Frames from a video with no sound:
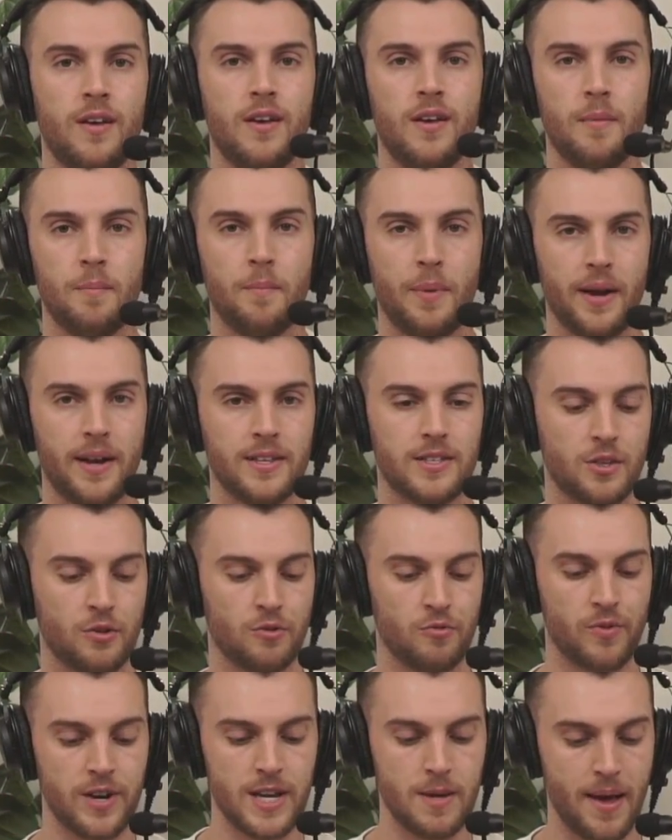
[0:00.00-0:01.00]
but it's the
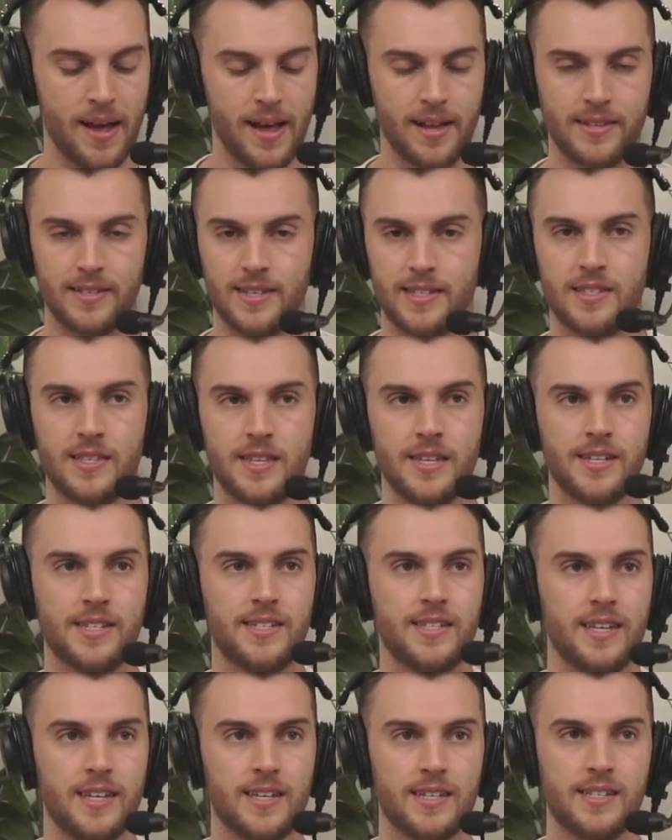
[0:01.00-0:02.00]
rebounds, it's the
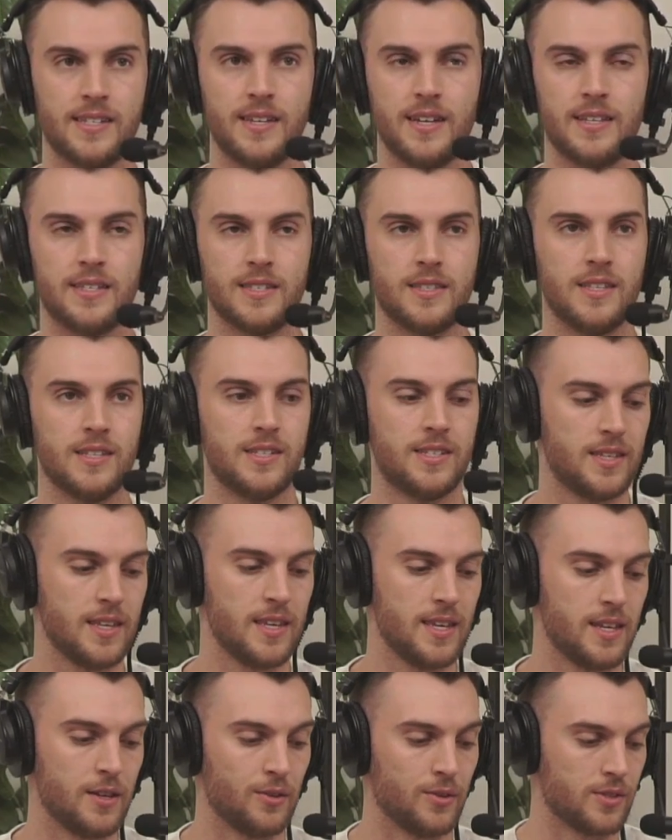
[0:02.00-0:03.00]
assists, it's the
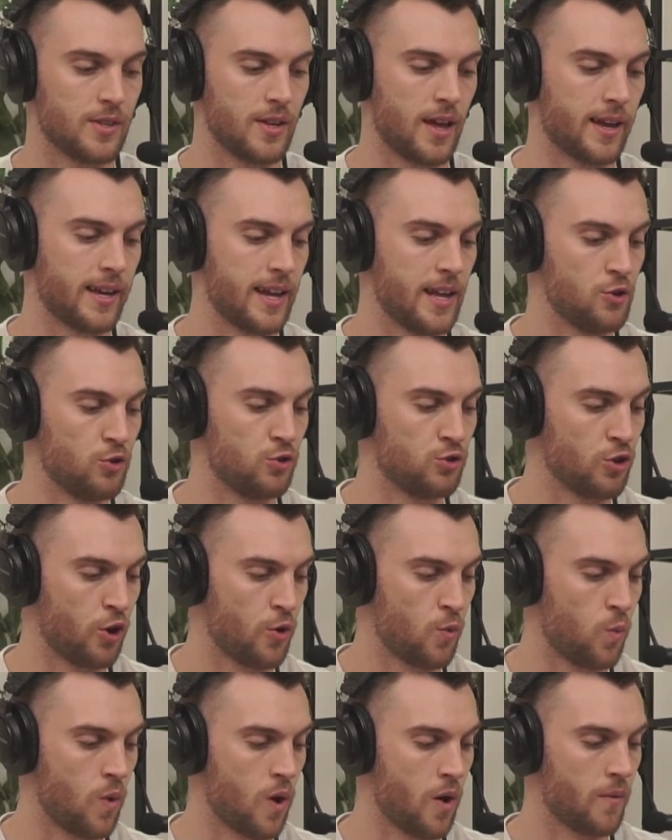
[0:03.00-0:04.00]
steals. Again, you
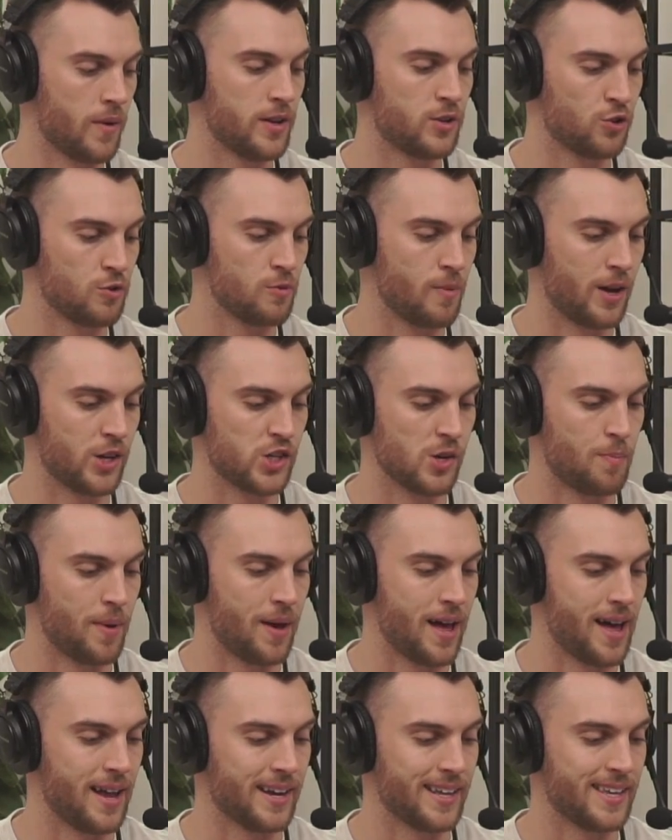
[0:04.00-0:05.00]
don't worry too much
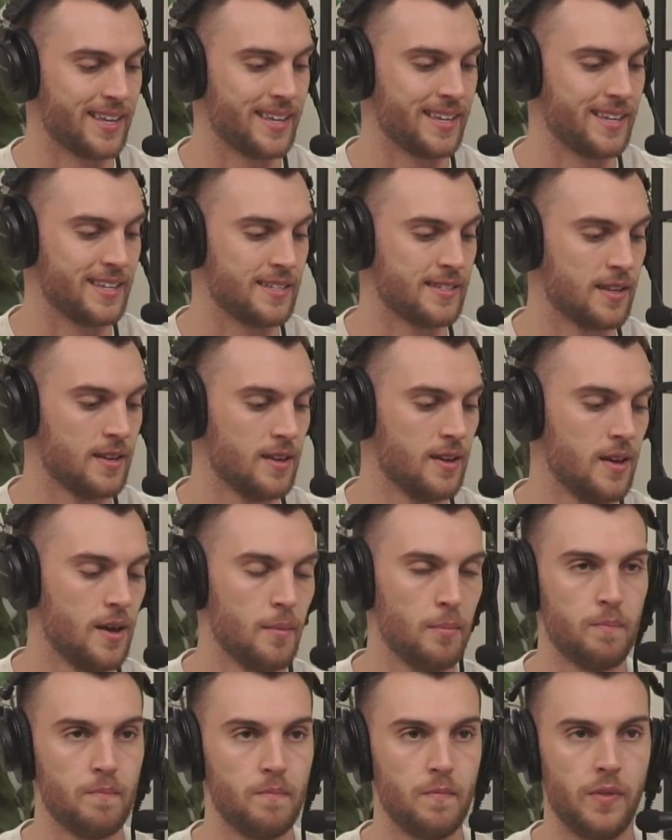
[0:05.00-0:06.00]
about his
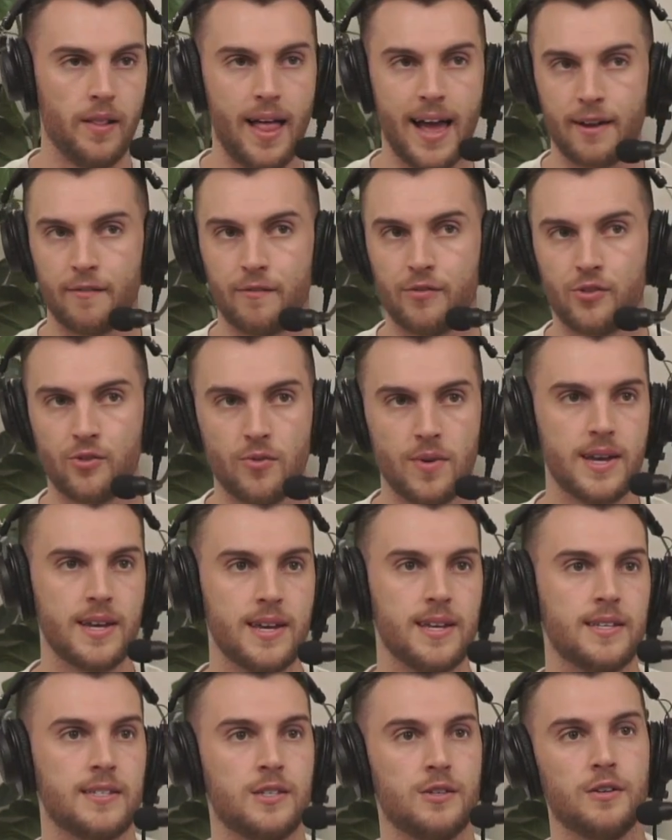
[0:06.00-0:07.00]
lack of
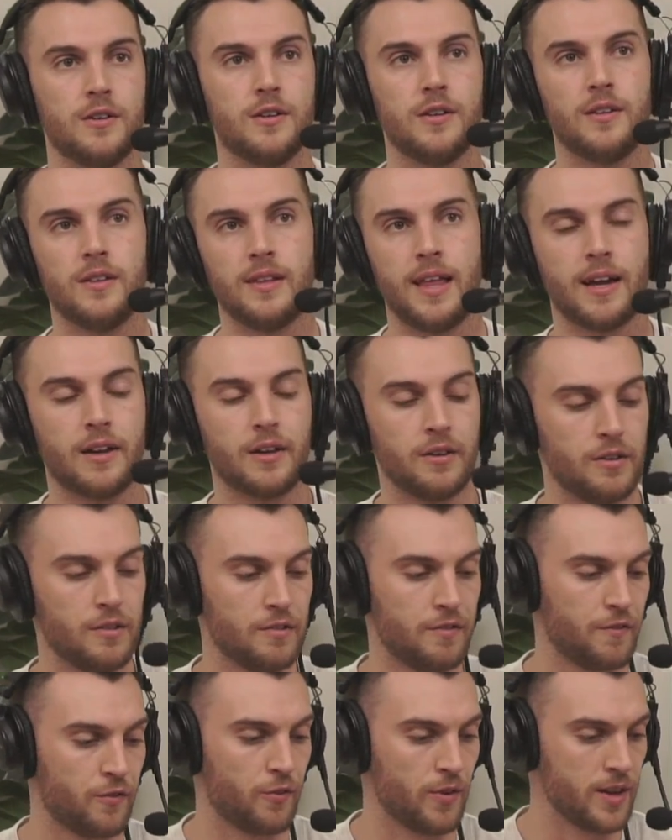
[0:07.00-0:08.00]
threes, your lack
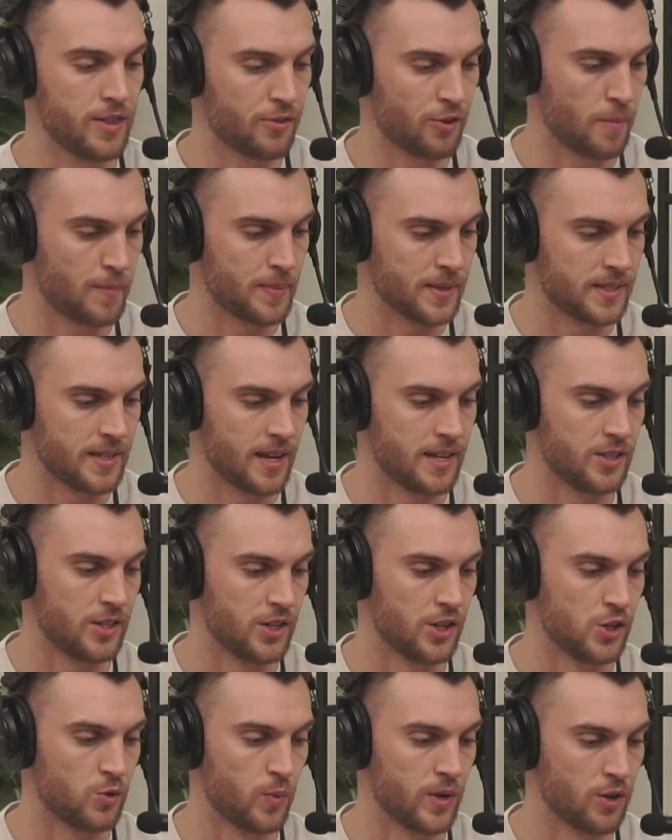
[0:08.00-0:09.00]
of free throw
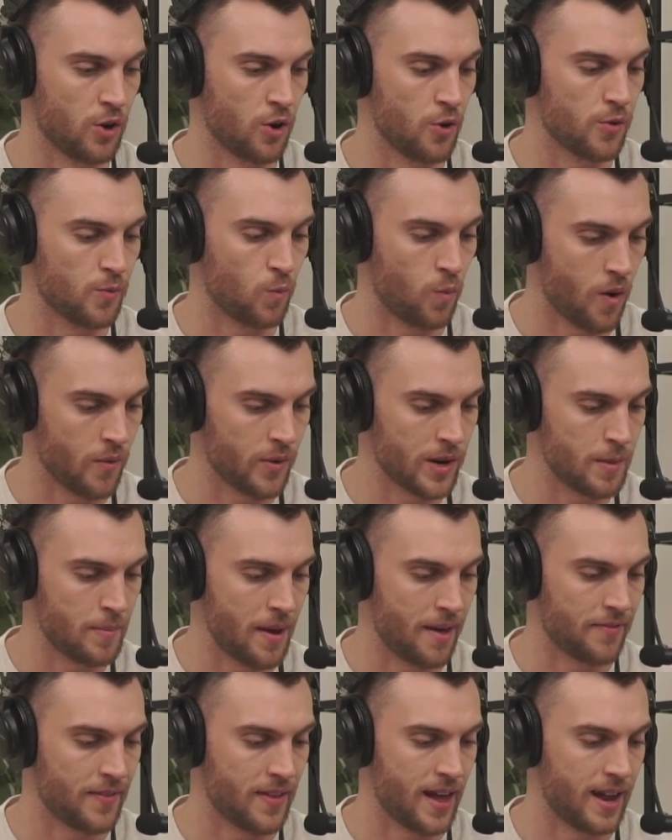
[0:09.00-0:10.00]
percentage. We don't worry
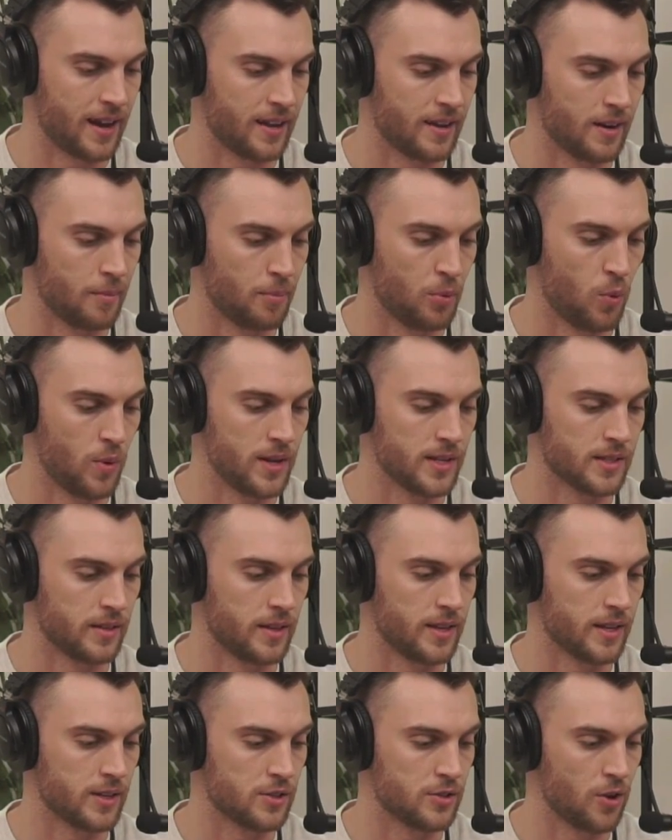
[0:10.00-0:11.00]
about that in a points
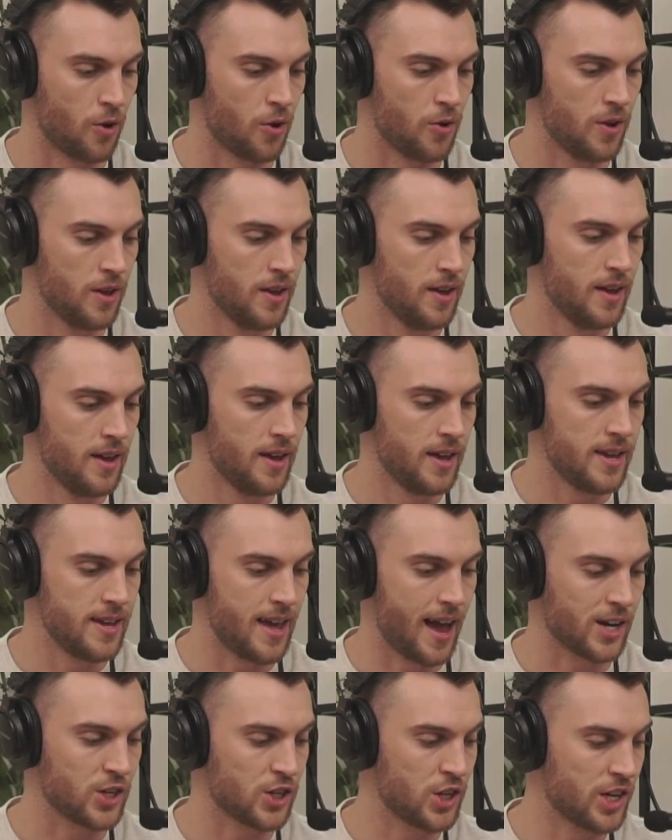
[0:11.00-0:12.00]
league. So he
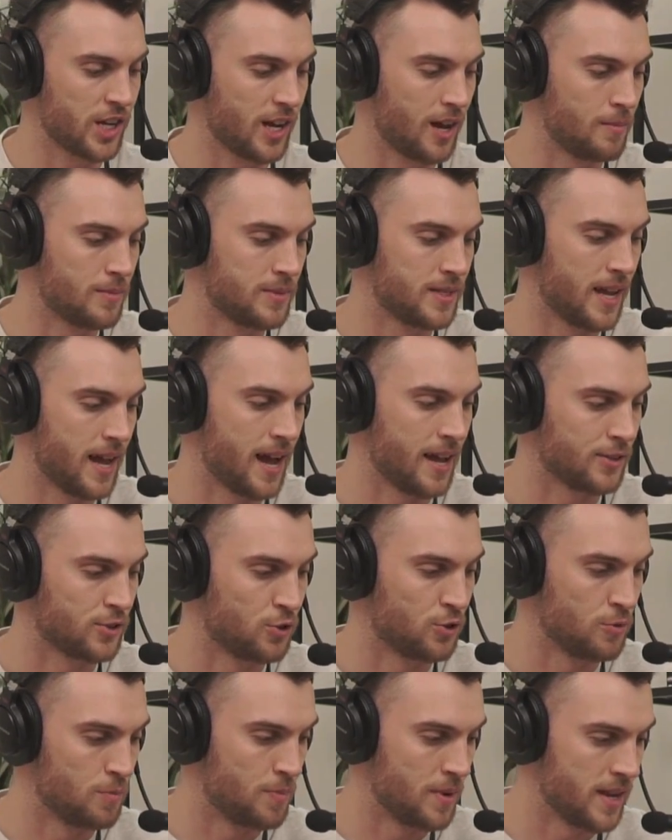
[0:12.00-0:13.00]
actually comes out
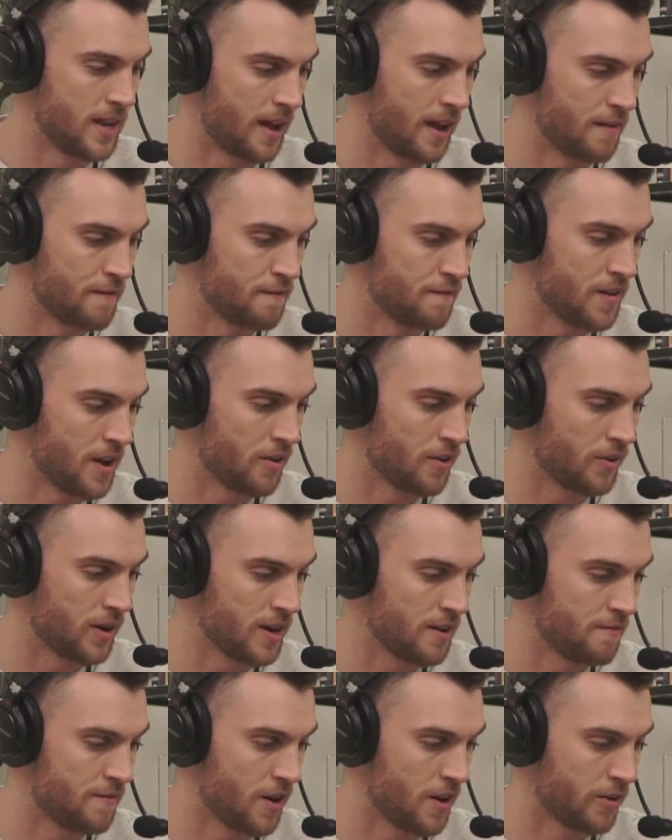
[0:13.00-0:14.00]
to be a
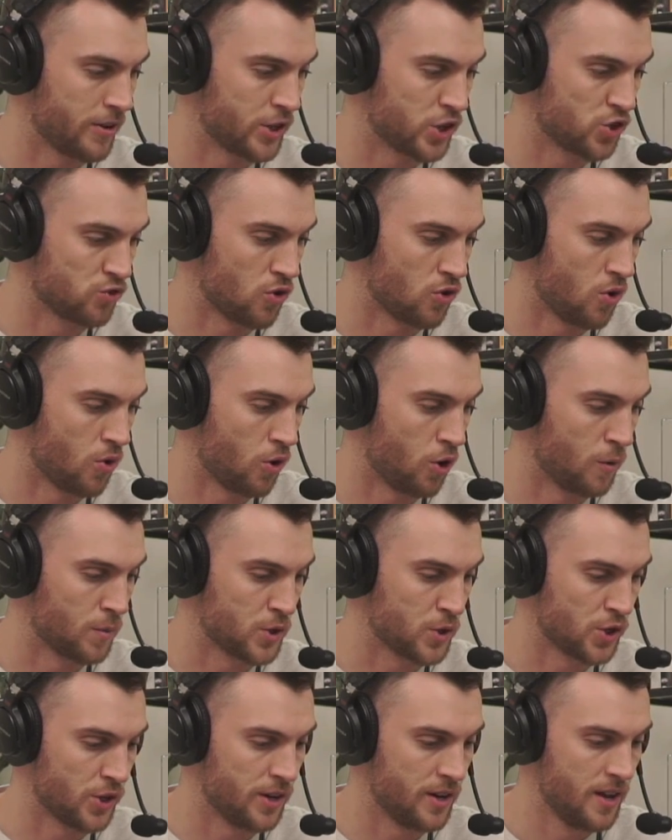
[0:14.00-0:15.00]
very, very strong
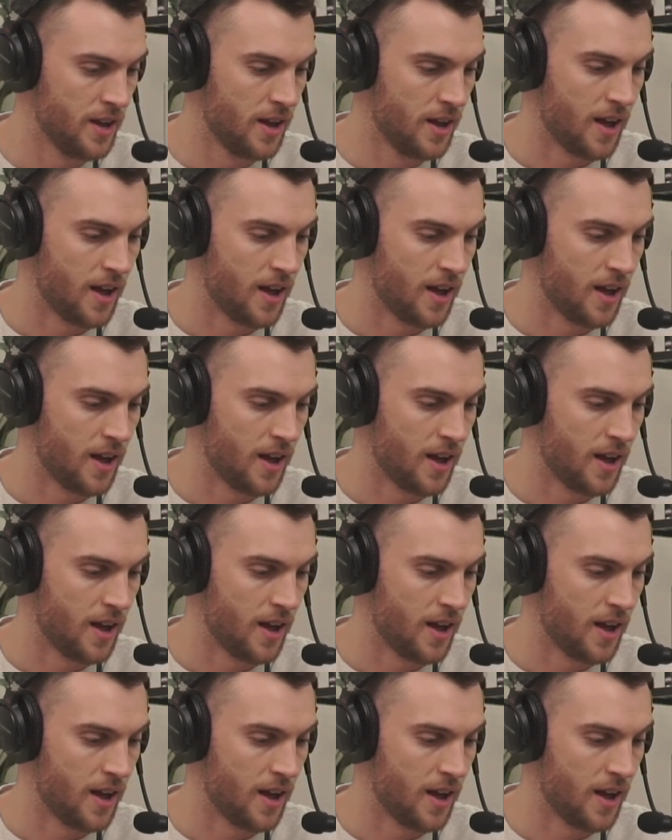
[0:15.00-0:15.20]
option.